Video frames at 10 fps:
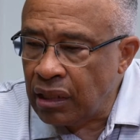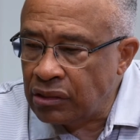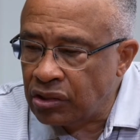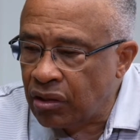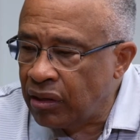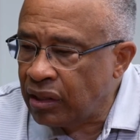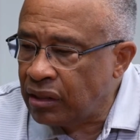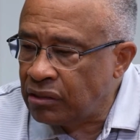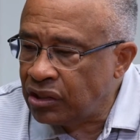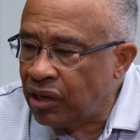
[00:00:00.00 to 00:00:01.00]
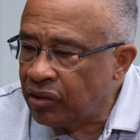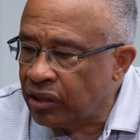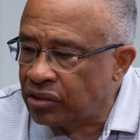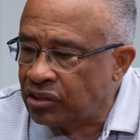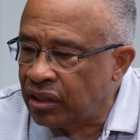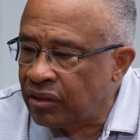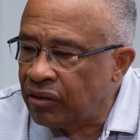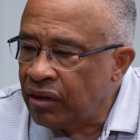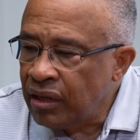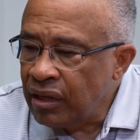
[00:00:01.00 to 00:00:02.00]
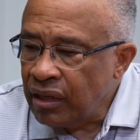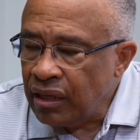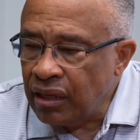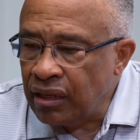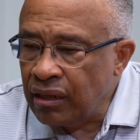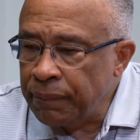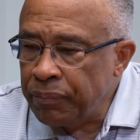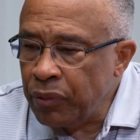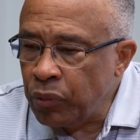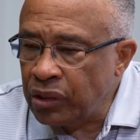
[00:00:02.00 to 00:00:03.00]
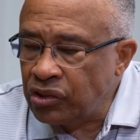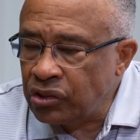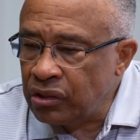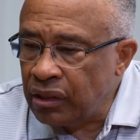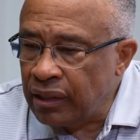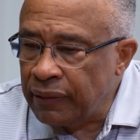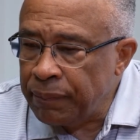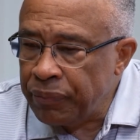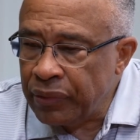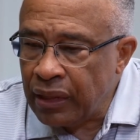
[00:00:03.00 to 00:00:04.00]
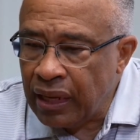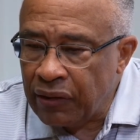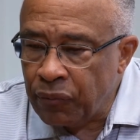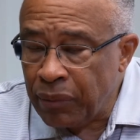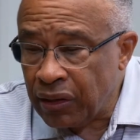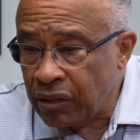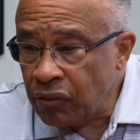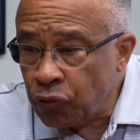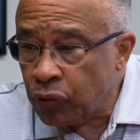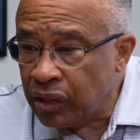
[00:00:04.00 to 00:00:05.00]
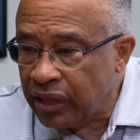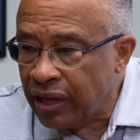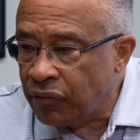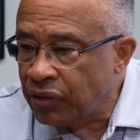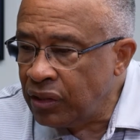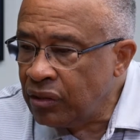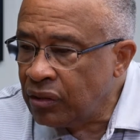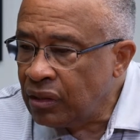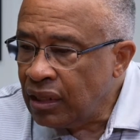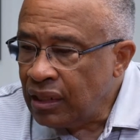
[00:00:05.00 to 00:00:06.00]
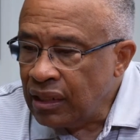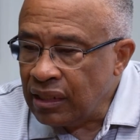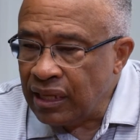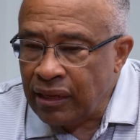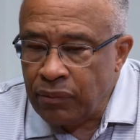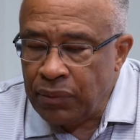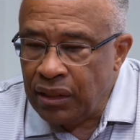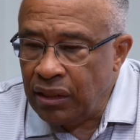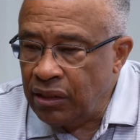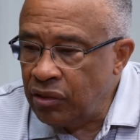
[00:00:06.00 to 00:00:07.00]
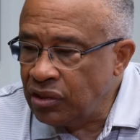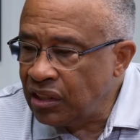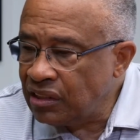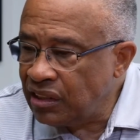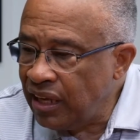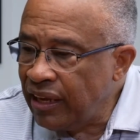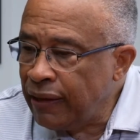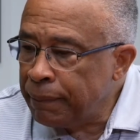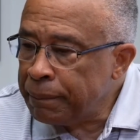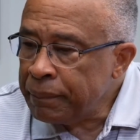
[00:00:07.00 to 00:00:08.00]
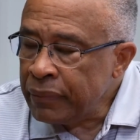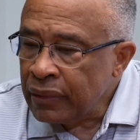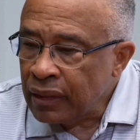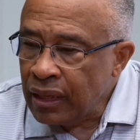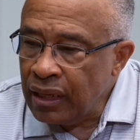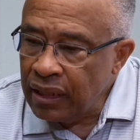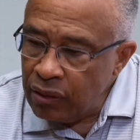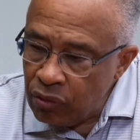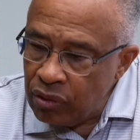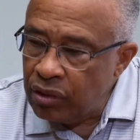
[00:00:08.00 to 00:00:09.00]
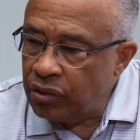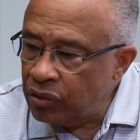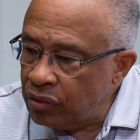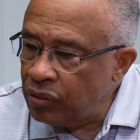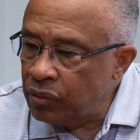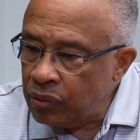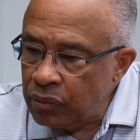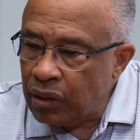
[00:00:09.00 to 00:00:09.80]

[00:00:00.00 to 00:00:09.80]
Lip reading: starting a child care center, which my good friend Calvin Hill allowed me to use his name in order to